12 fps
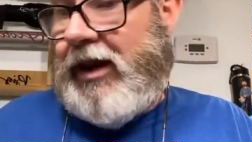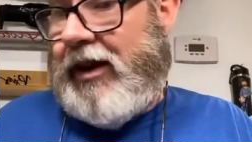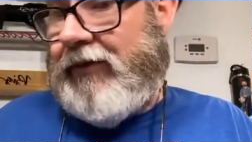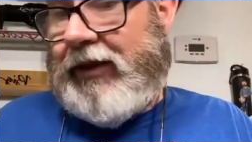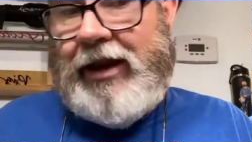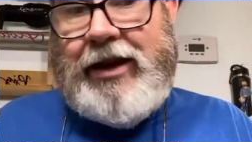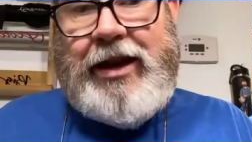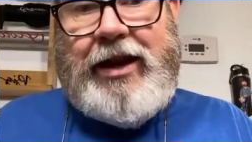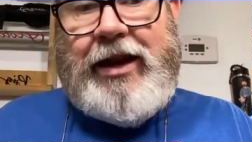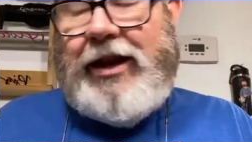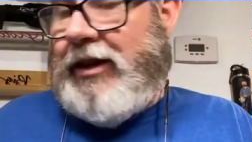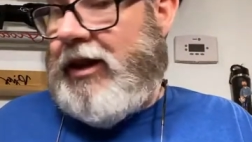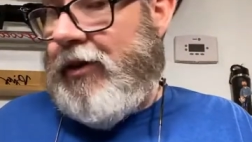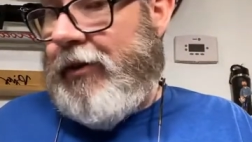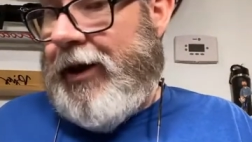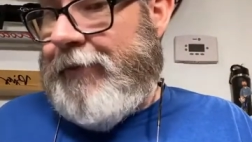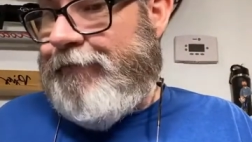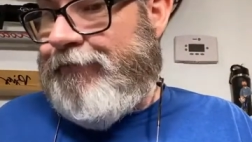tie fly. You know
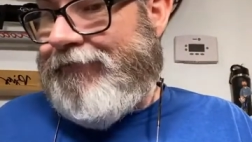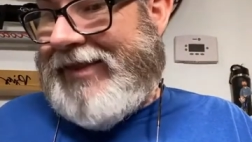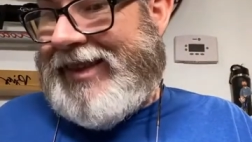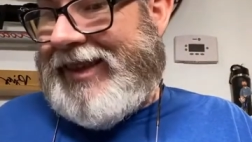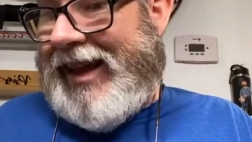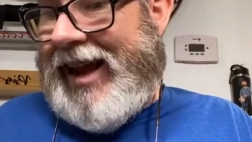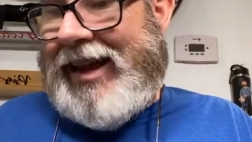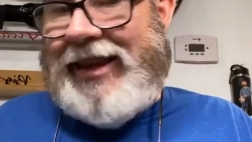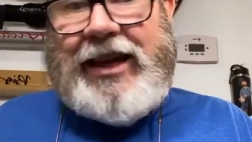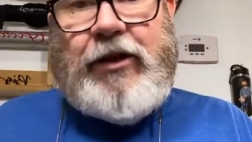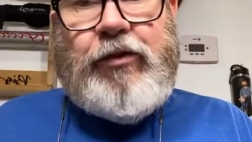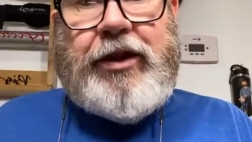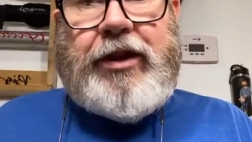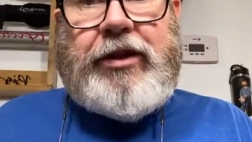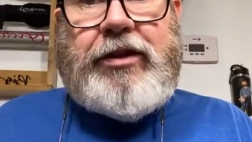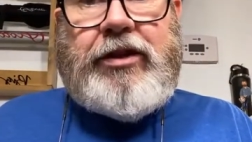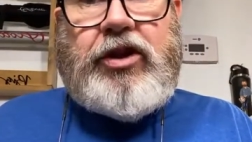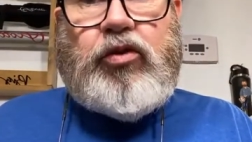what? I think I want to
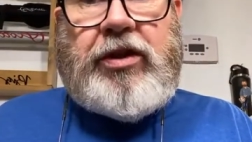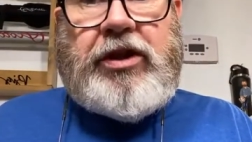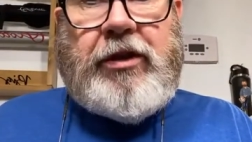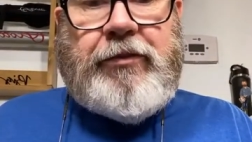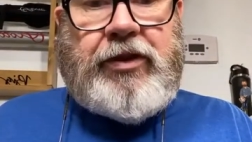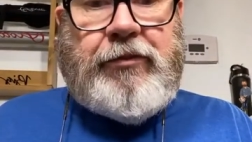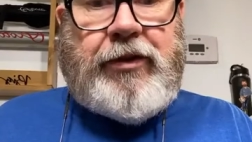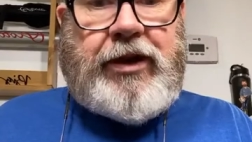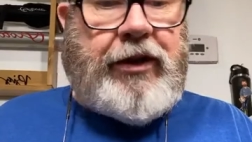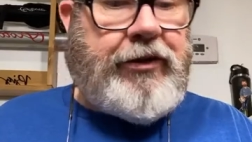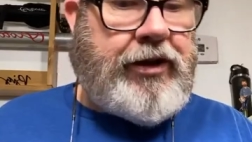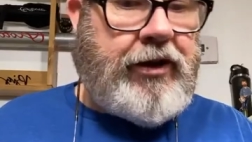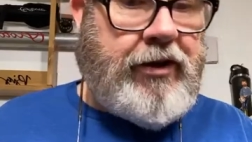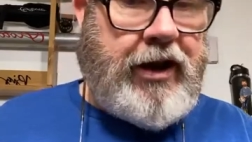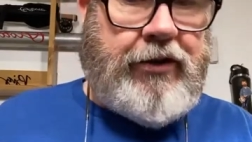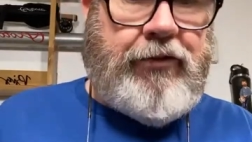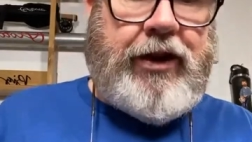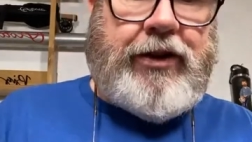switch up some colors here
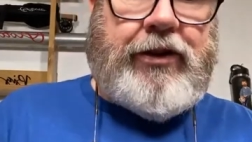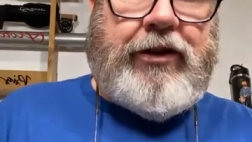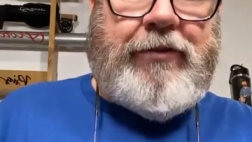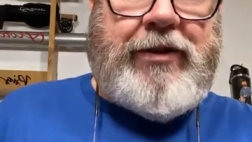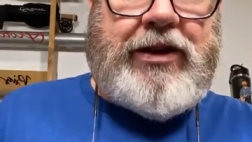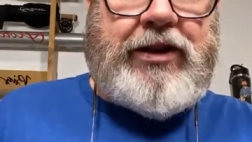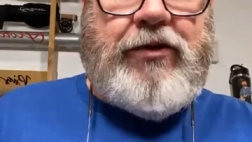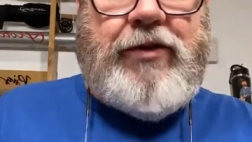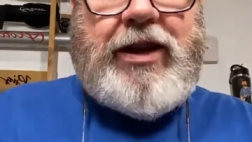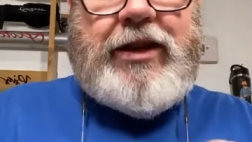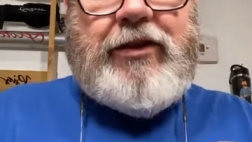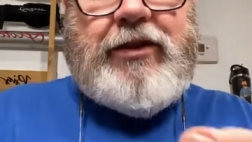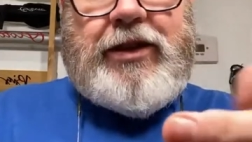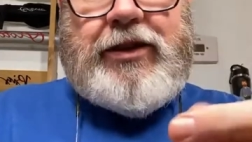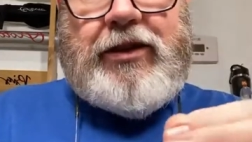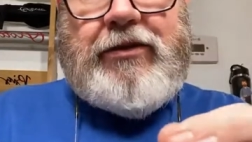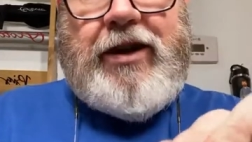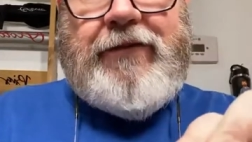right quick. So let me just go ahead and do this
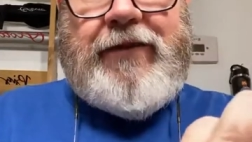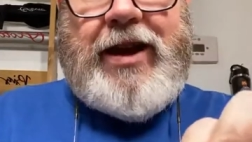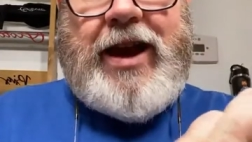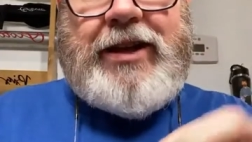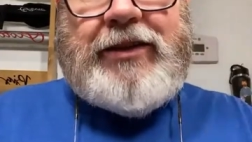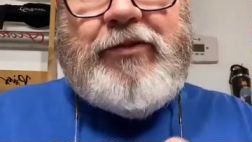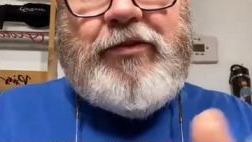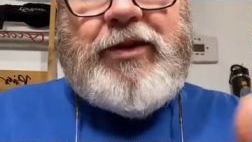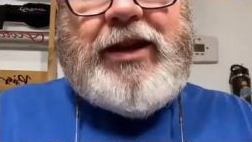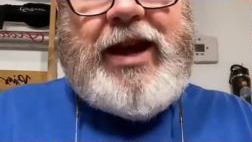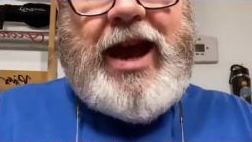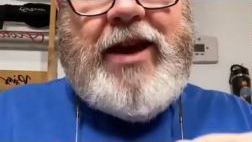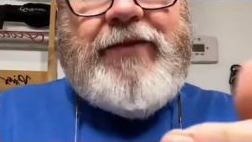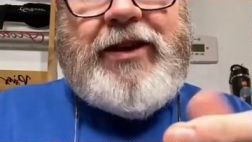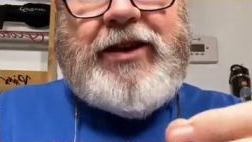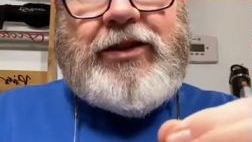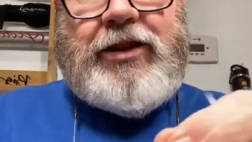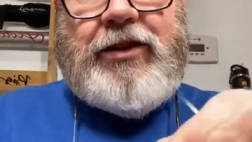here right fast. Let me put in a half
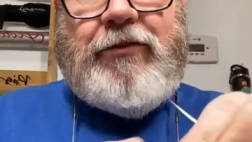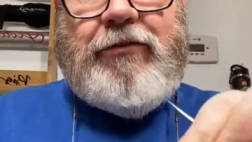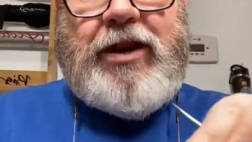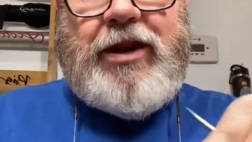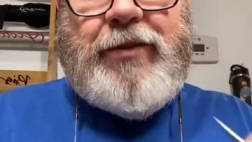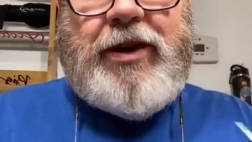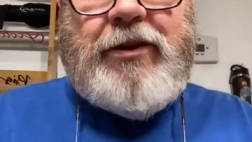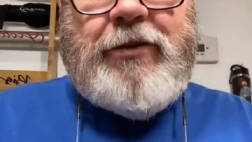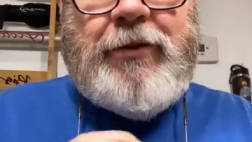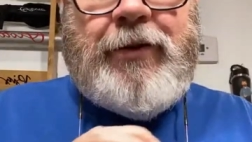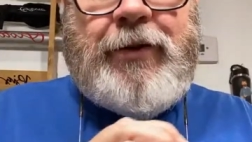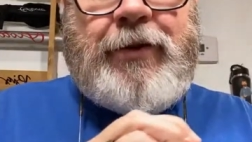hitch, whammo,